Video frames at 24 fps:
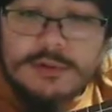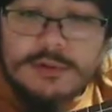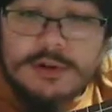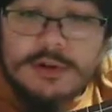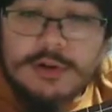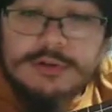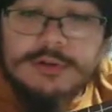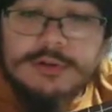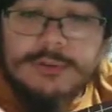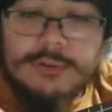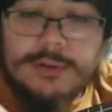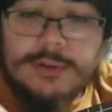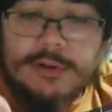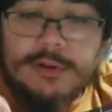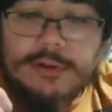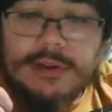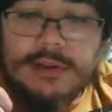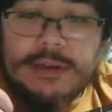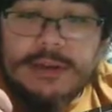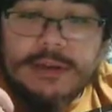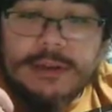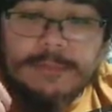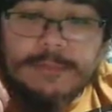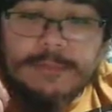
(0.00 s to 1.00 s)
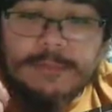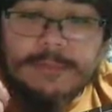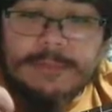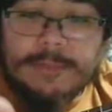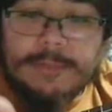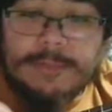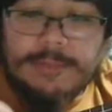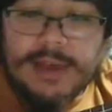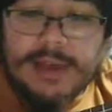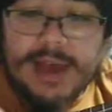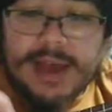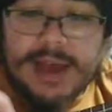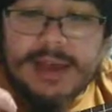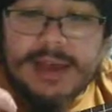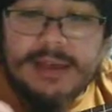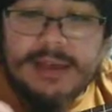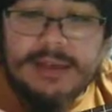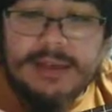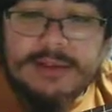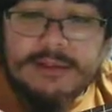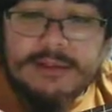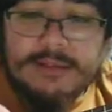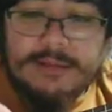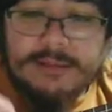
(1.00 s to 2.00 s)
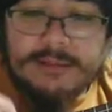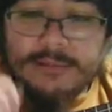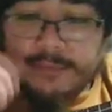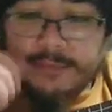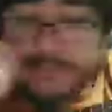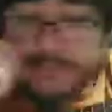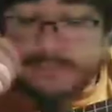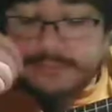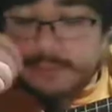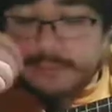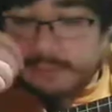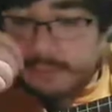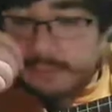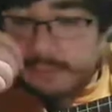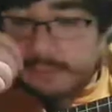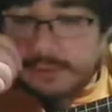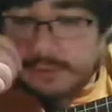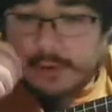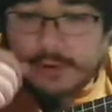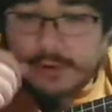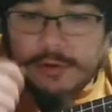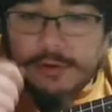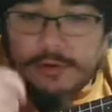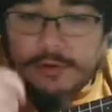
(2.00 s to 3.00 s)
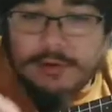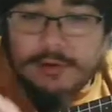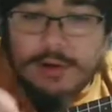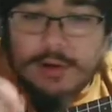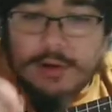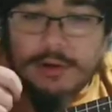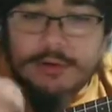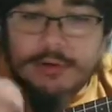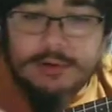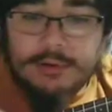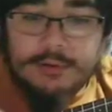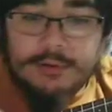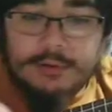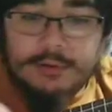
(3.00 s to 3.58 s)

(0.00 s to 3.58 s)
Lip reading: are so very bad, wrong.